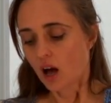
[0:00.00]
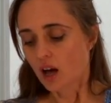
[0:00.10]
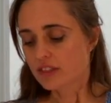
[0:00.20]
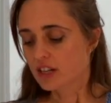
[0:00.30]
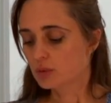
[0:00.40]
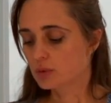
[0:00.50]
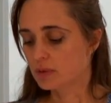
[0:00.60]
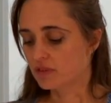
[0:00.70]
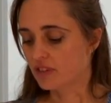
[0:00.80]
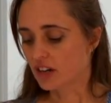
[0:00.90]
I think it would
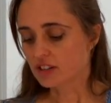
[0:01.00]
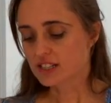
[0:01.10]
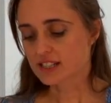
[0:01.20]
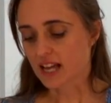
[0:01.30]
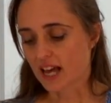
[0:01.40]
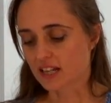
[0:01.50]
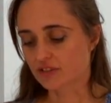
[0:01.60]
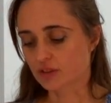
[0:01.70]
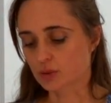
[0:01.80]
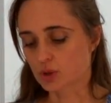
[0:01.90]
be very sad
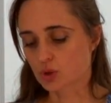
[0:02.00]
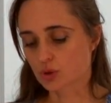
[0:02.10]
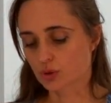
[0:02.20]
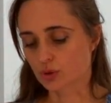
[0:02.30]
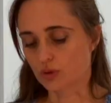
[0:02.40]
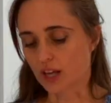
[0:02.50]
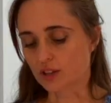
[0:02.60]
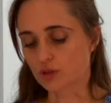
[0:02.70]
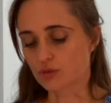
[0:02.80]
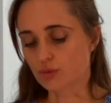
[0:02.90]
if it were true that
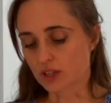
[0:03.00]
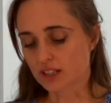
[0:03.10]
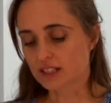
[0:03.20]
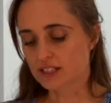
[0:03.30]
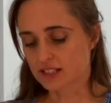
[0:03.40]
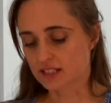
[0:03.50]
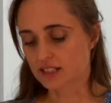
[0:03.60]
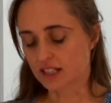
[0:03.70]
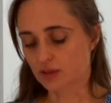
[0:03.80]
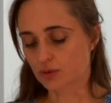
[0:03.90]
you really did
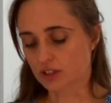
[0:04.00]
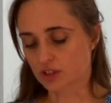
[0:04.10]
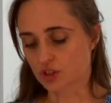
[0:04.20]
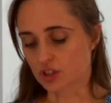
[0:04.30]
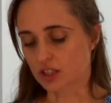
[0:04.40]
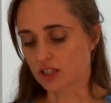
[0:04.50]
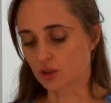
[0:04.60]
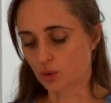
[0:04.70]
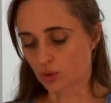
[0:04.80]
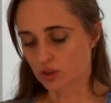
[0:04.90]
need religion
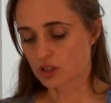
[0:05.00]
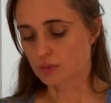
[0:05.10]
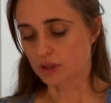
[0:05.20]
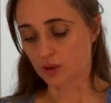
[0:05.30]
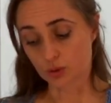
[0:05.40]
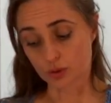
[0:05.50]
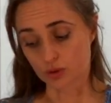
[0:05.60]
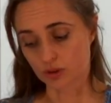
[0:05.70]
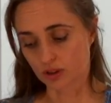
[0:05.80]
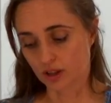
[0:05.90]
in order to be
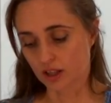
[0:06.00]
good.